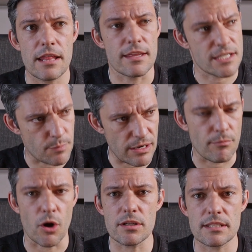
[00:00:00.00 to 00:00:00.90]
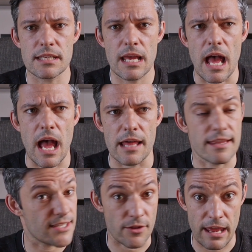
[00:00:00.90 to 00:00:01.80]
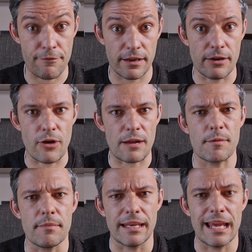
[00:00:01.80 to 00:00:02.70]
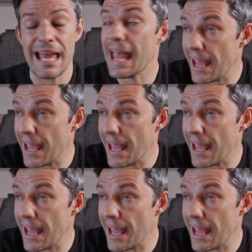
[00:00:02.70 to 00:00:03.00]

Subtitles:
the Springboks, the South African rugby media,